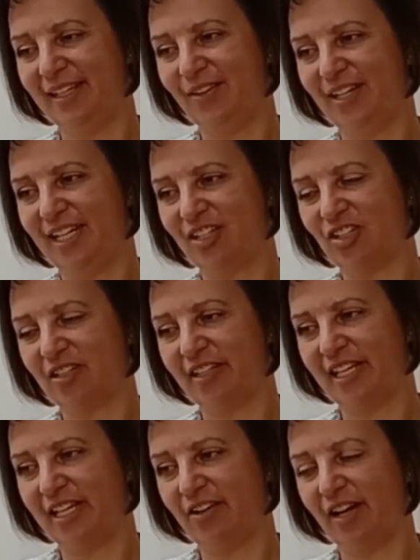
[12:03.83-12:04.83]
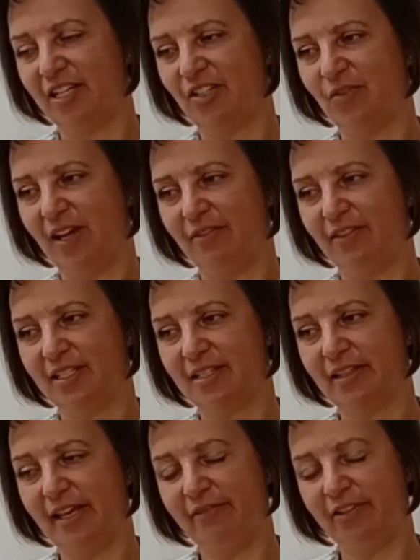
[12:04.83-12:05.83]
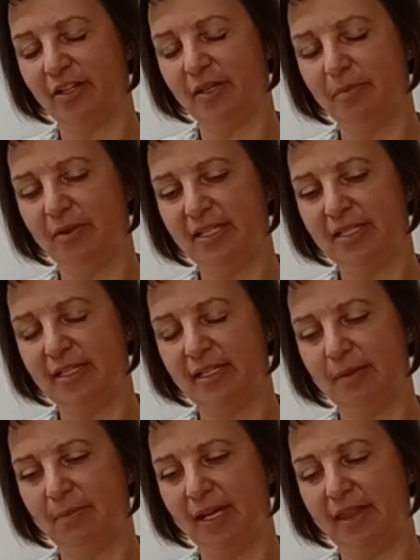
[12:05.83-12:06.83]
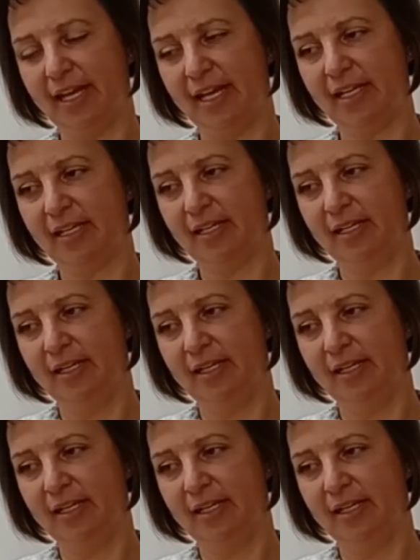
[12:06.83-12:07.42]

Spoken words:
initially here, I do have this left arm resting on my leg,